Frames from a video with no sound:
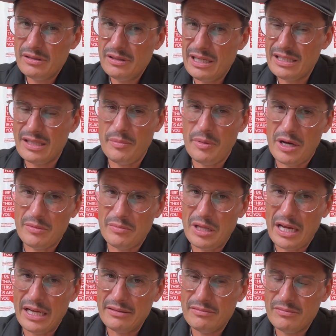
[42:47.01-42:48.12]
That's the bottom
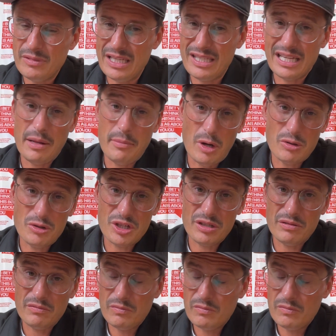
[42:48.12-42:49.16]
line. It's an emotion.